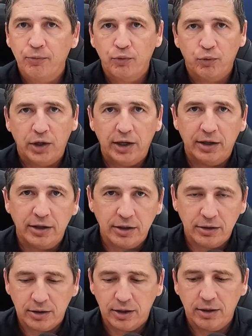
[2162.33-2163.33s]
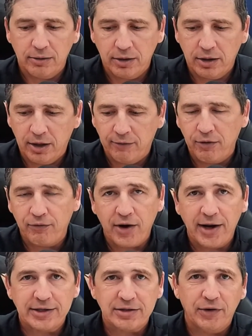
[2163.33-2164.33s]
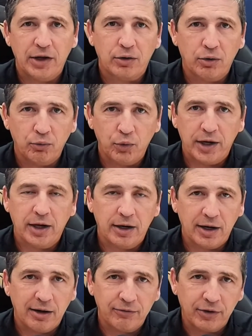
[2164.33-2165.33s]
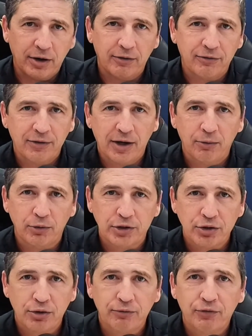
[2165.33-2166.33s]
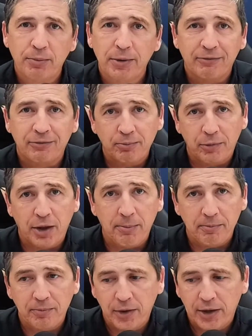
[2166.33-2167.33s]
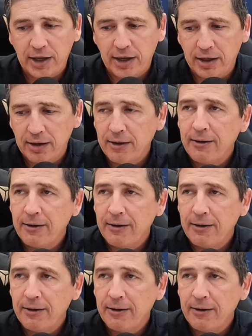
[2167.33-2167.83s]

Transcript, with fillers: we need to, the, if you finance a vehicle, we get enough of a return from the, the, the